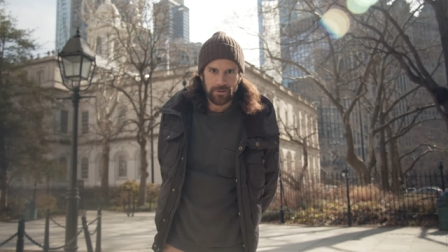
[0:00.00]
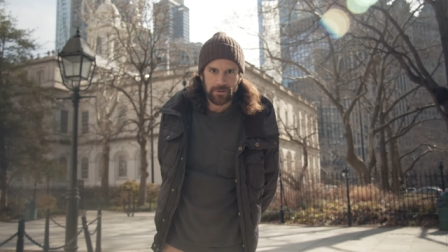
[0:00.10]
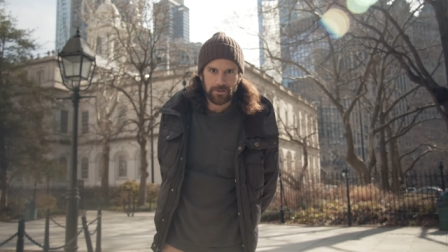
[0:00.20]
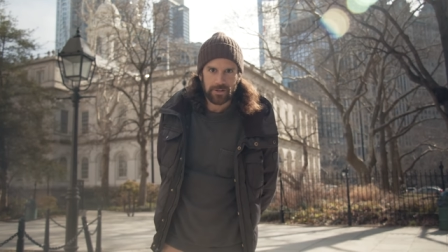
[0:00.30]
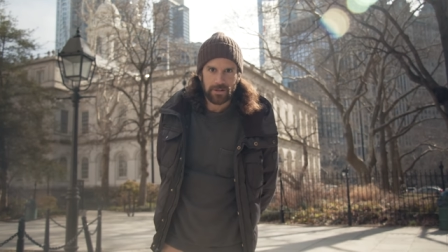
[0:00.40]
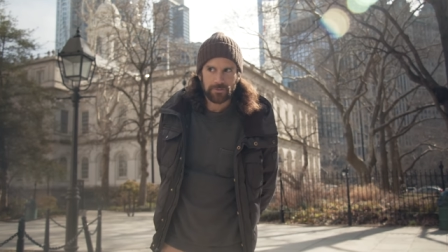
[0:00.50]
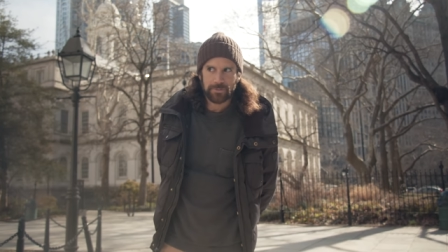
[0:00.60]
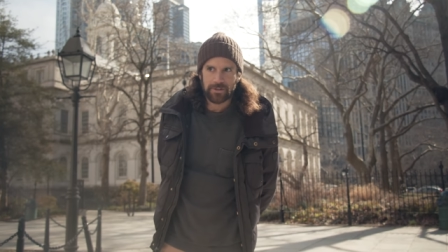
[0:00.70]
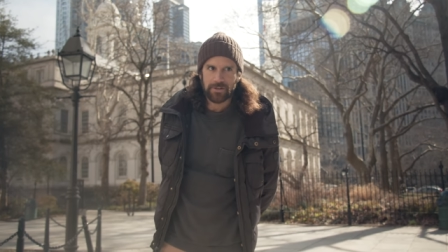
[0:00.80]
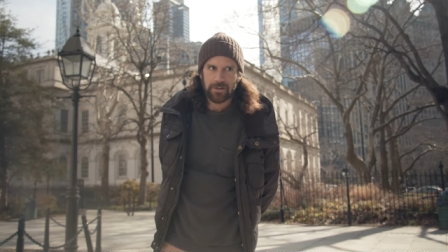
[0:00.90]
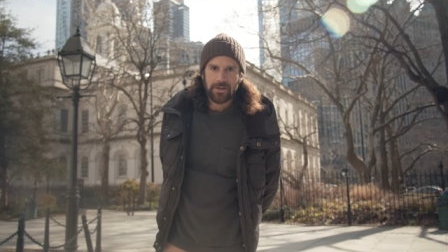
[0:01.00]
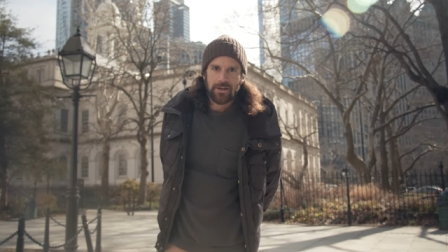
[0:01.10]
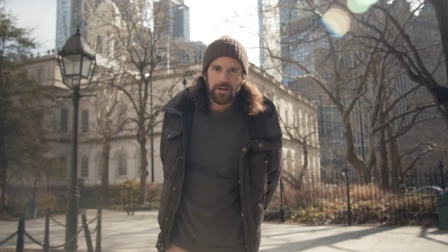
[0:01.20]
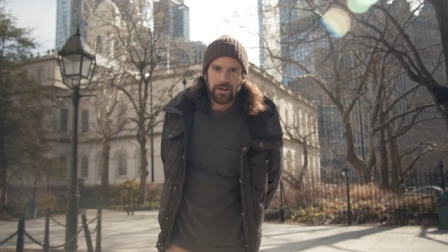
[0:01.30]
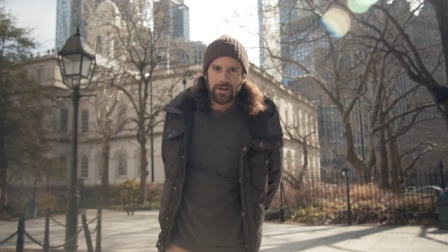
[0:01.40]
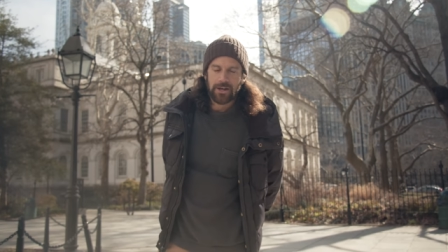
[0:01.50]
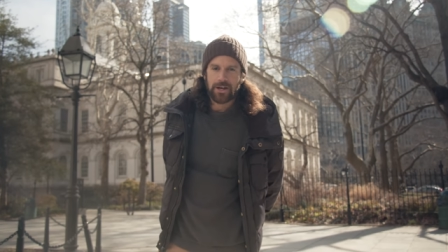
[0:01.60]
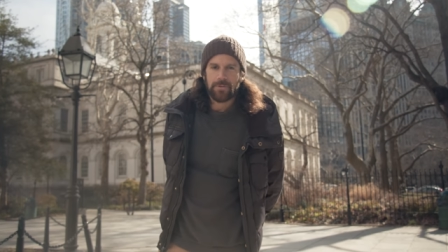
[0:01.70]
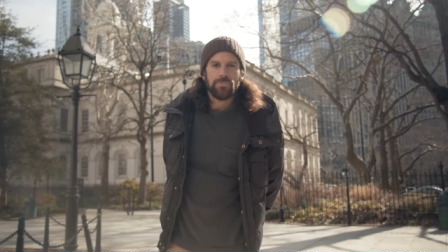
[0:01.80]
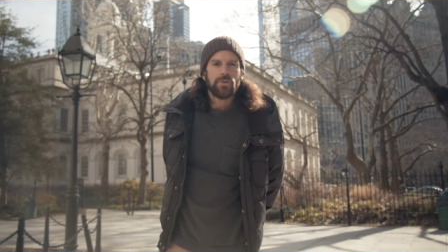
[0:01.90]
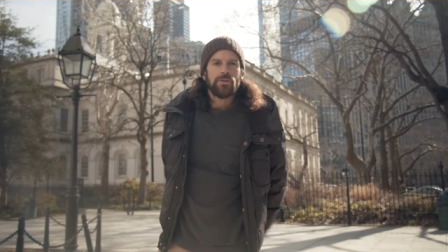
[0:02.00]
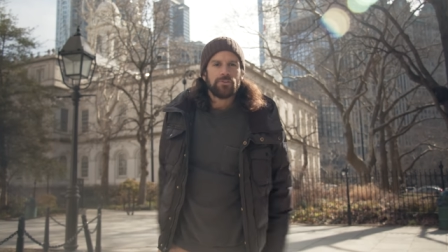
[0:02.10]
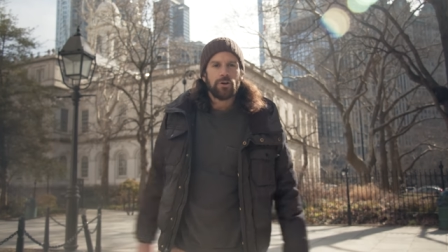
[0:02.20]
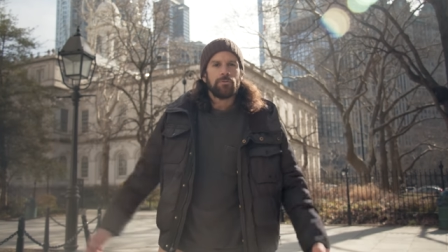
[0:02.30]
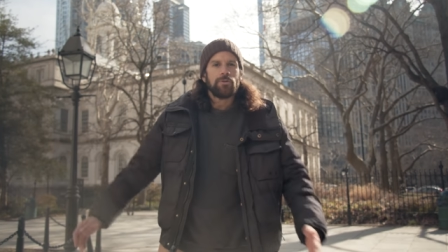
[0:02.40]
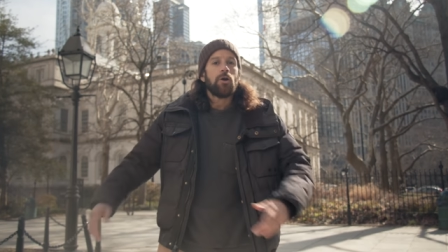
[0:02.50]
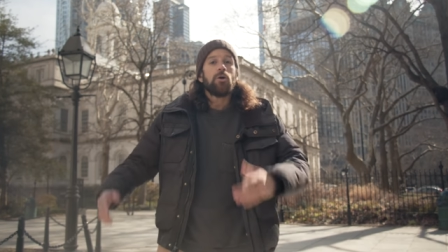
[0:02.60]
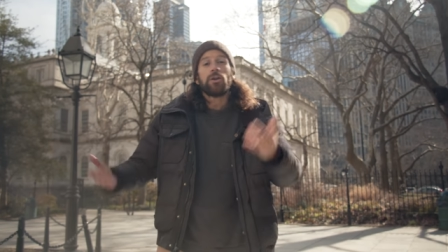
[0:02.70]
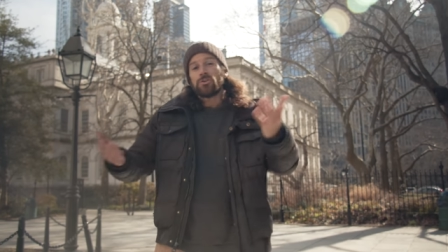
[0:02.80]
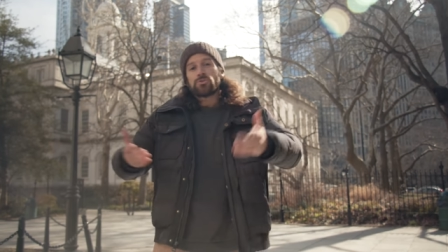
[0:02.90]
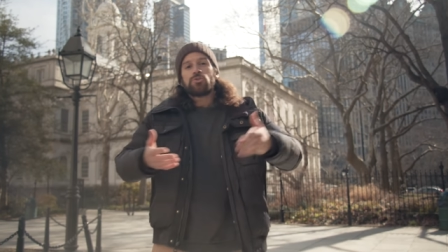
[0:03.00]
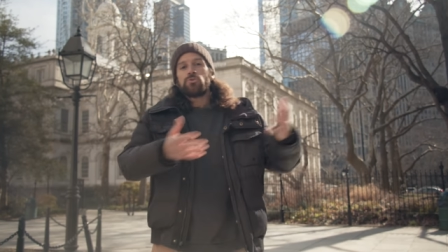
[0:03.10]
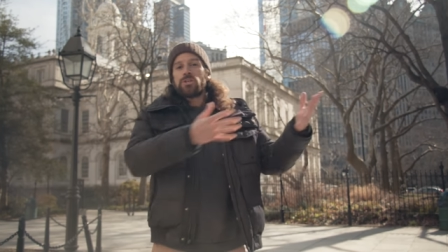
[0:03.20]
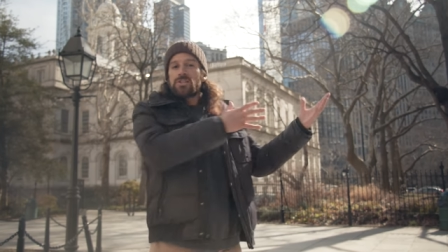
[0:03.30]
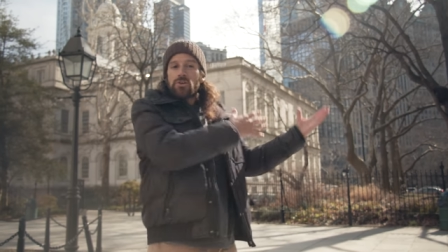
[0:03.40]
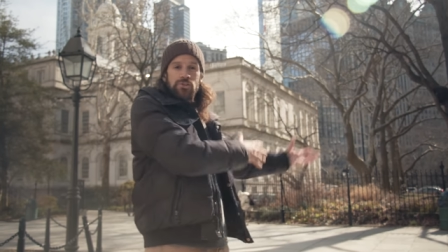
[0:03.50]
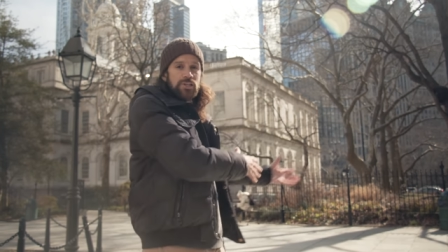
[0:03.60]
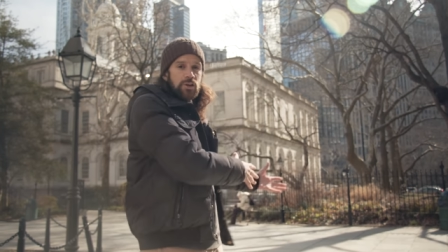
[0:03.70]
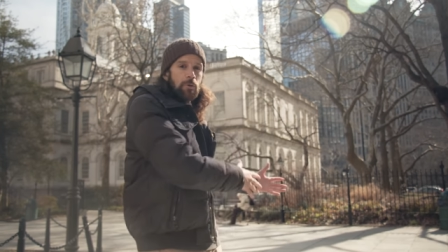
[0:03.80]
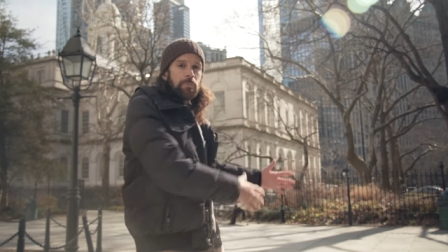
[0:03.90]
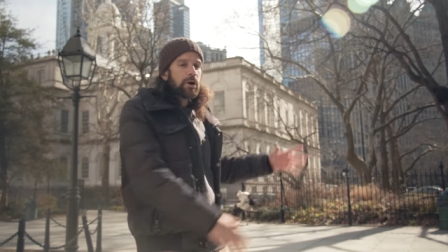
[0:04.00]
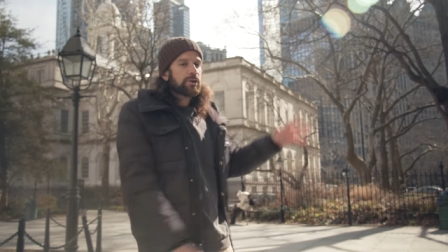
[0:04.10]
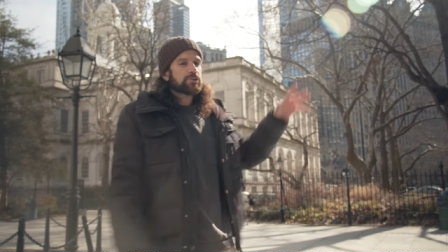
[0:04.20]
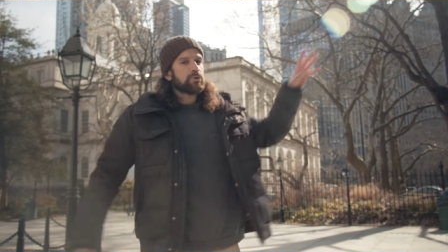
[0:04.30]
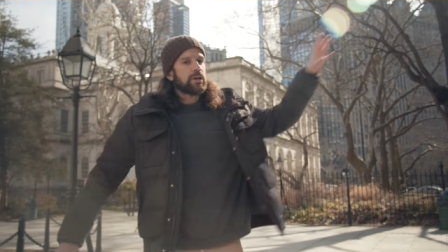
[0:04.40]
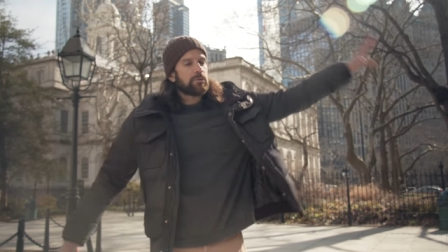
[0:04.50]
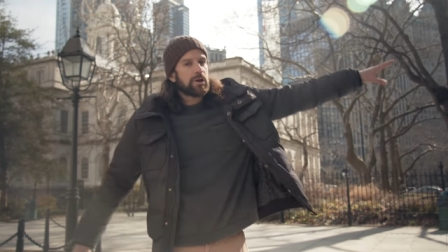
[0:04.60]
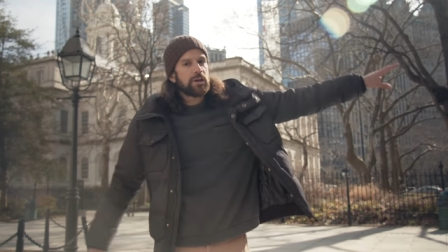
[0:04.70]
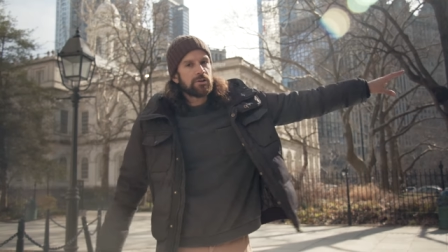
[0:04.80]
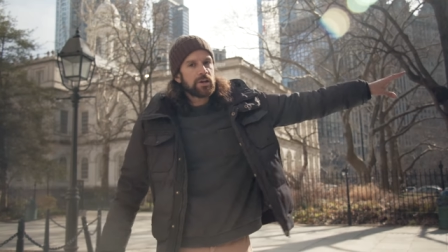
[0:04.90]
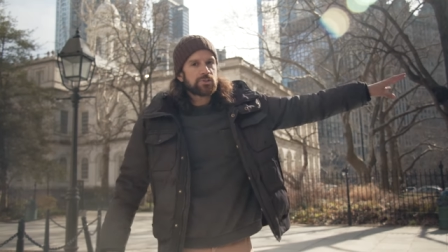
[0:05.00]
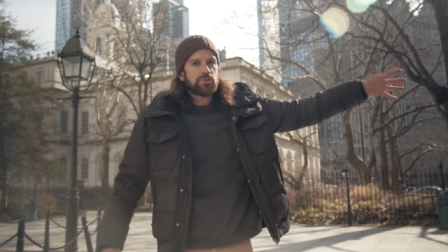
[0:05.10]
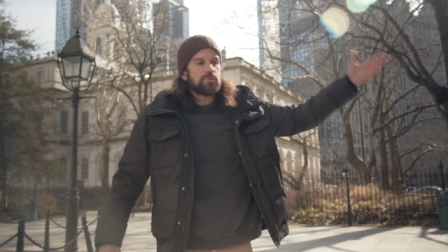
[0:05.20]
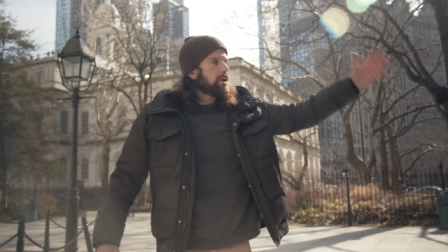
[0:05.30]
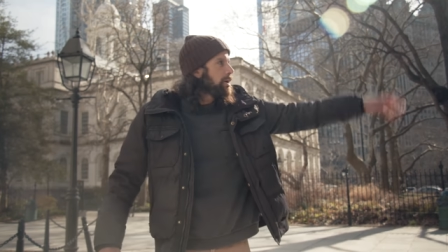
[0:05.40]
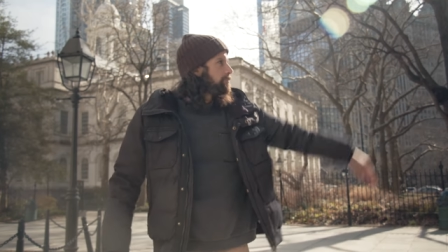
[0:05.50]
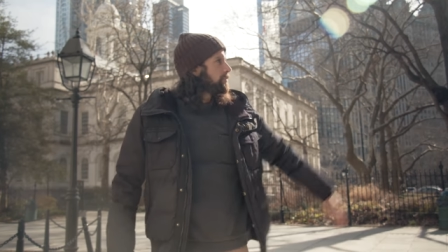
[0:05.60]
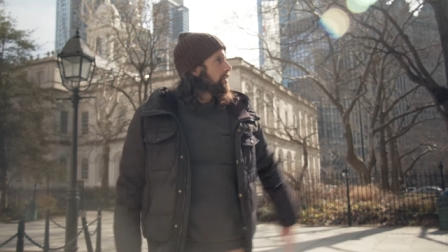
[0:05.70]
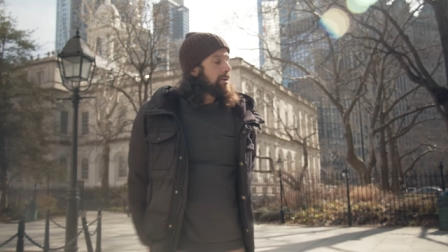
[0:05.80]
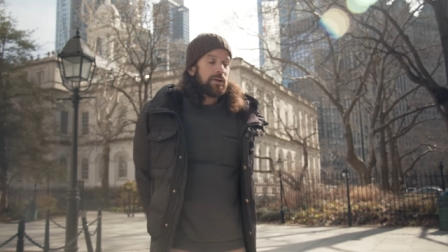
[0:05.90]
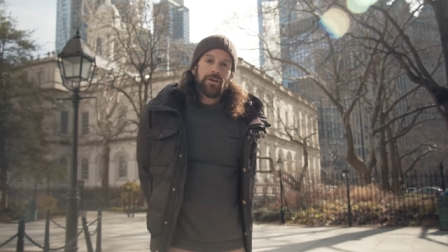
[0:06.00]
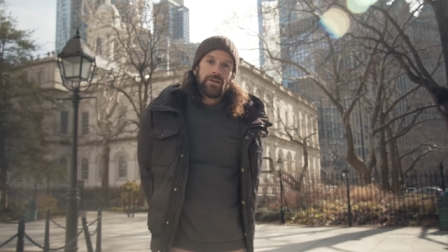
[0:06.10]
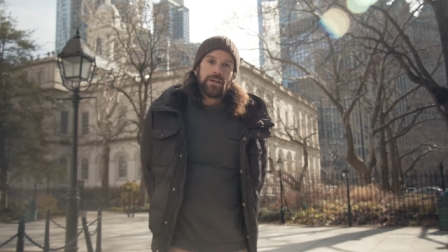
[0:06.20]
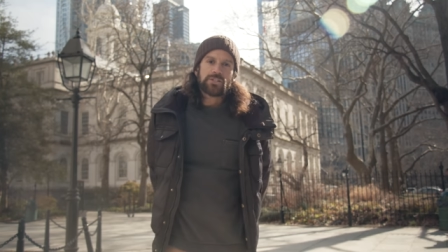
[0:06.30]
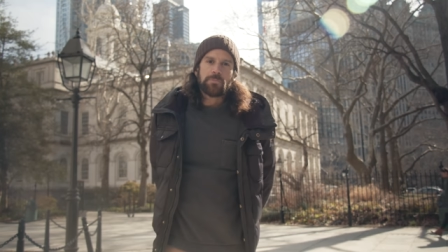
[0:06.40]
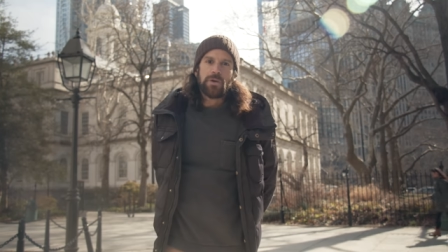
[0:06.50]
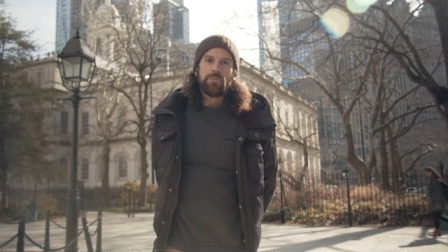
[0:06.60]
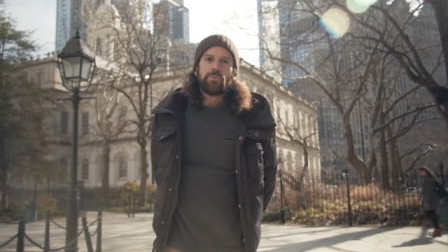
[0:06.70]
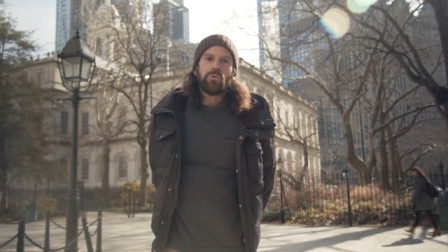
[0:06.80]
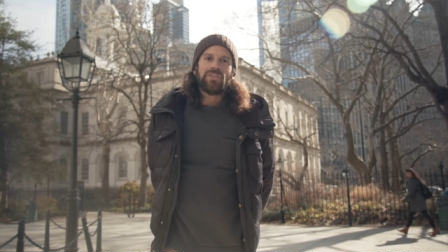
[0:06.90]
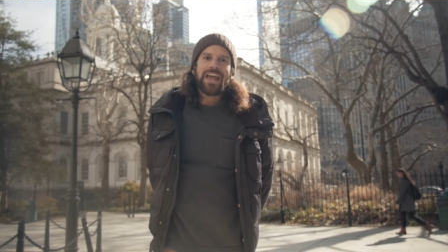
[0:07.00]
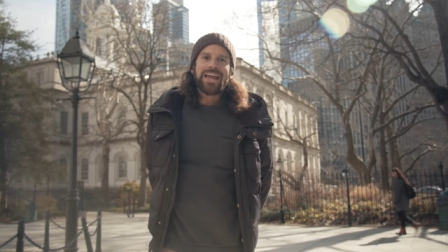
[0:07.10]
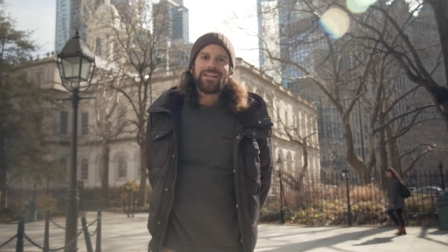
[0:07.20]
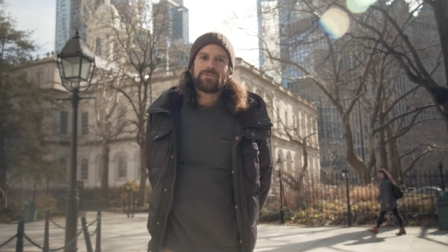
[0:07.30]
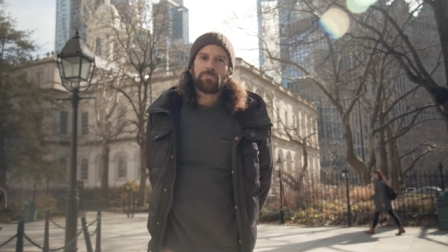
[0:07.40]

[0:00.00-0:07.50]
you know, God forbid. Uh, so, oh, and also too, this is all City Hall Park. It's located right here next to, uh, next to People with AIDS